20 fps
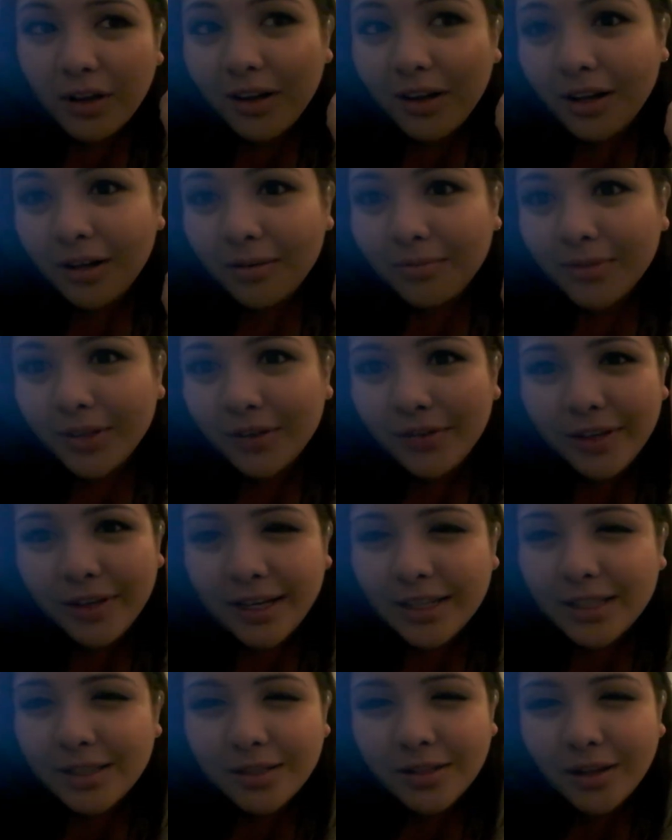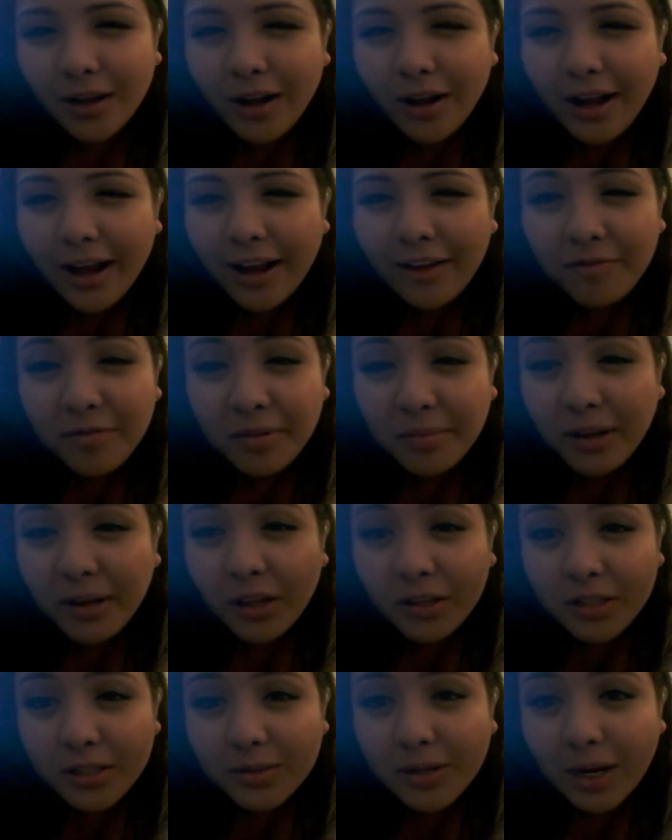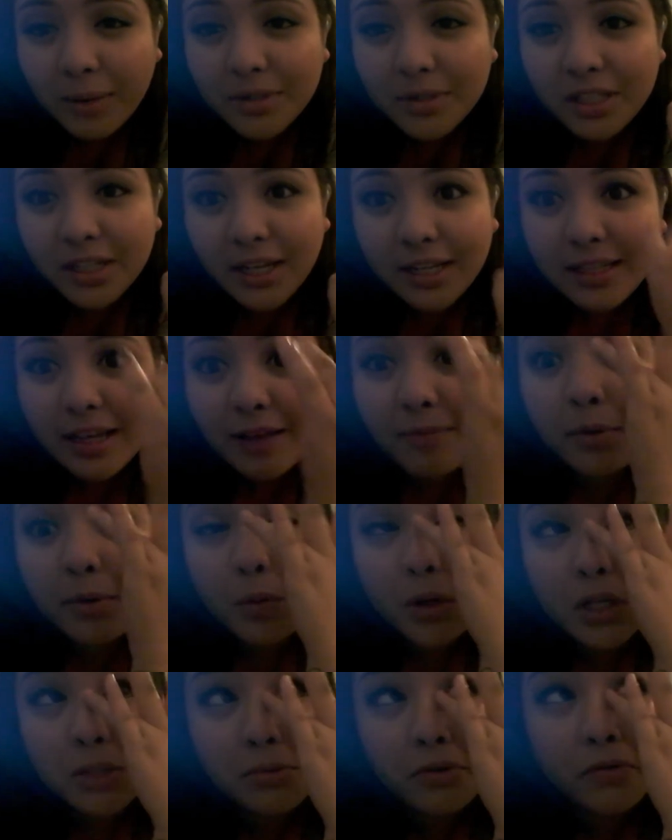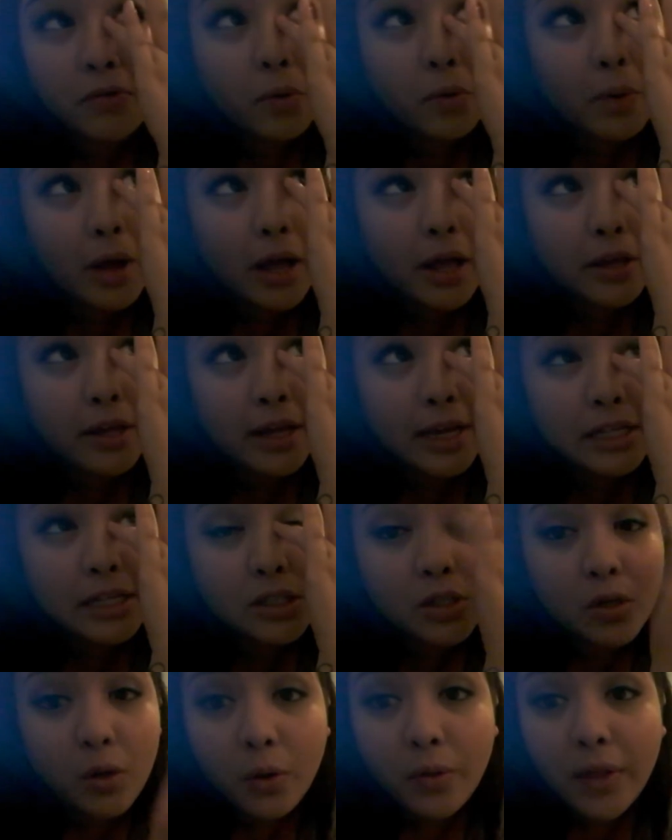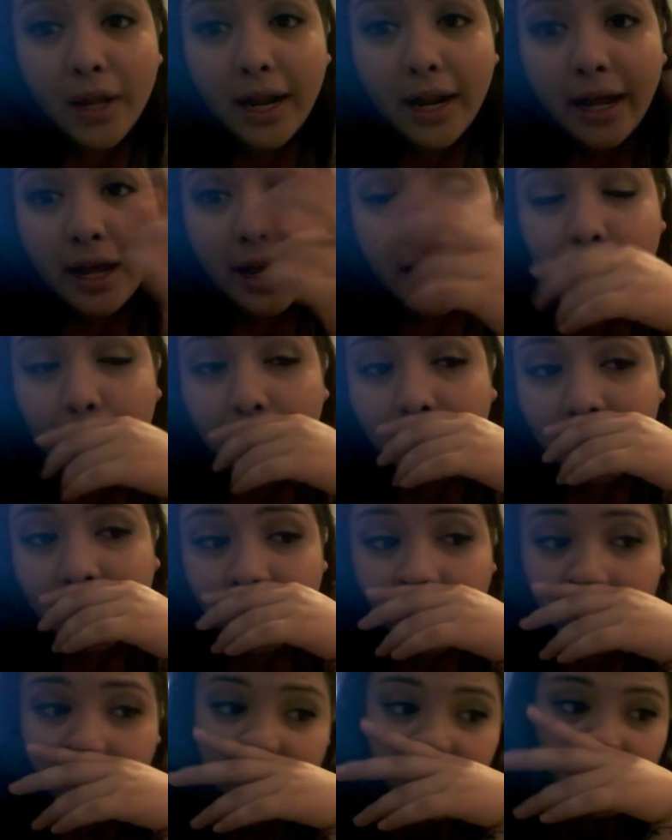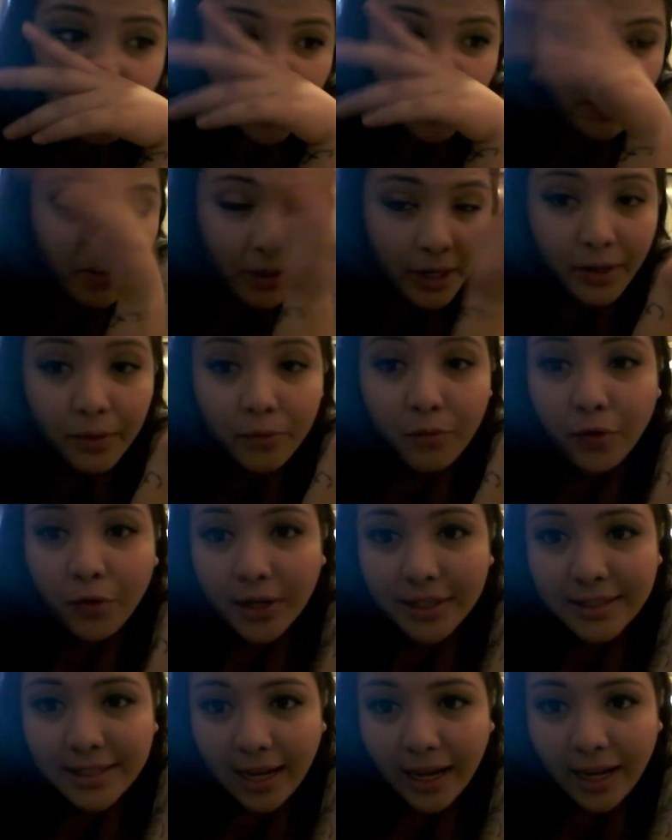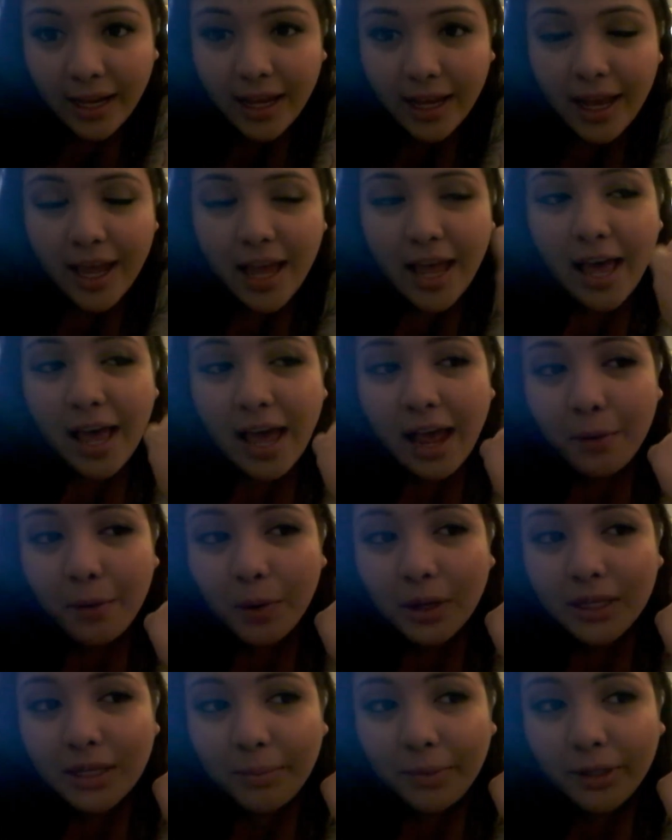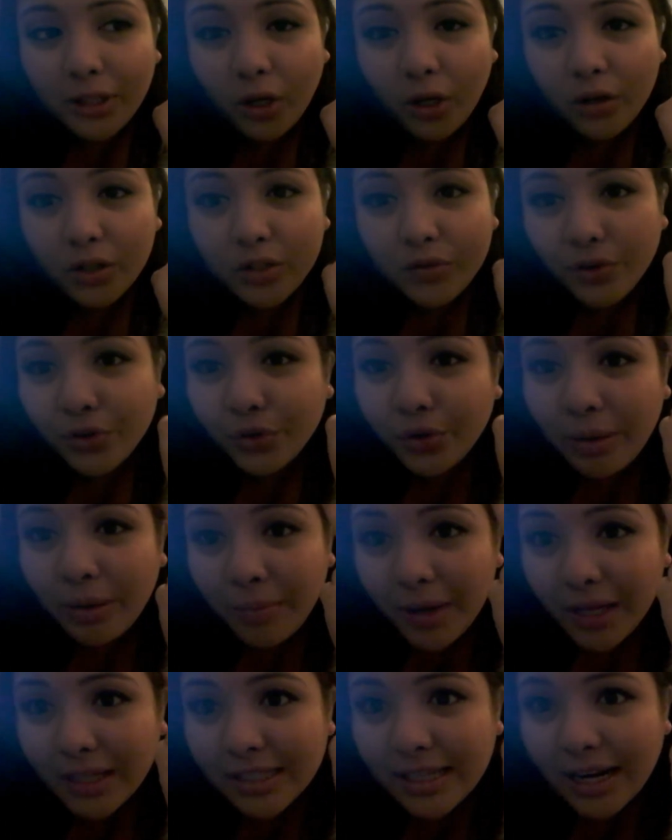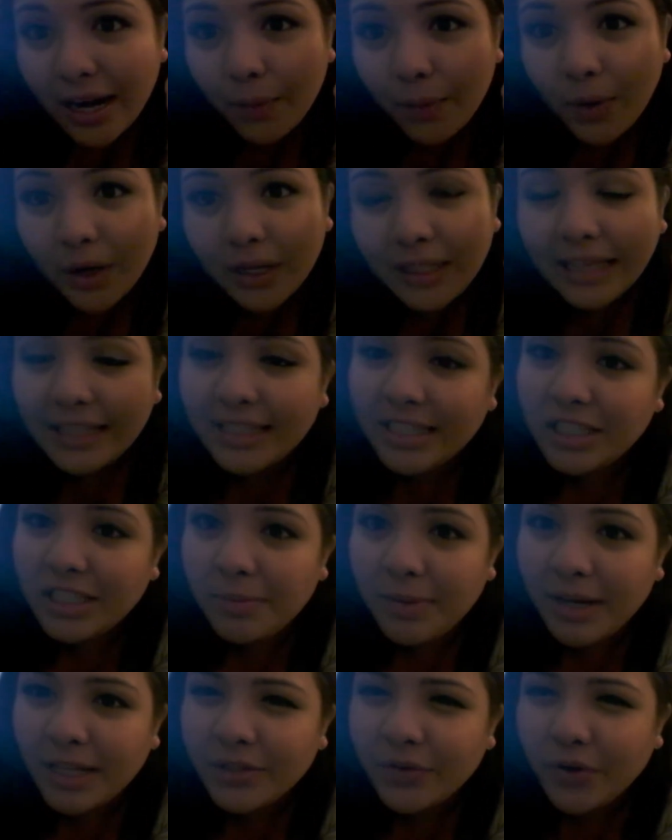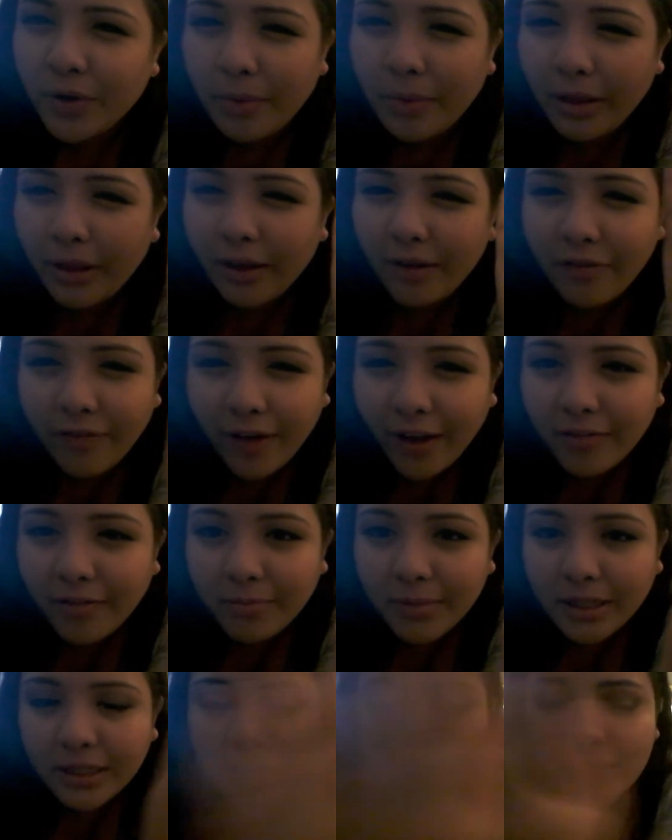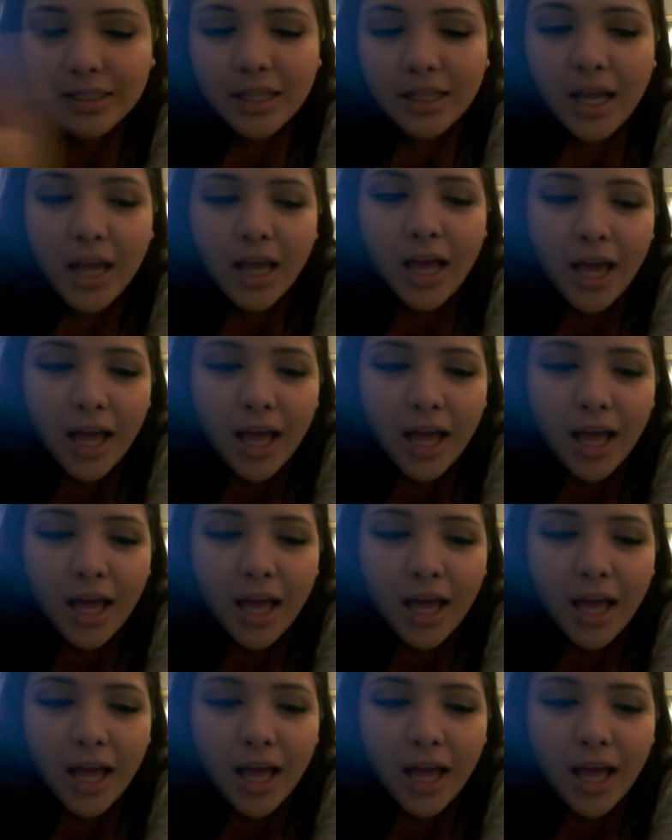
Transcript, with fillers: Um, if you guys have been my list subscribers and you guys have been watching me for a while, you guys know that I worked at Forever 21 for a day. I worked at McDonald's for three months and I worked at TJ Maxx for about like five months.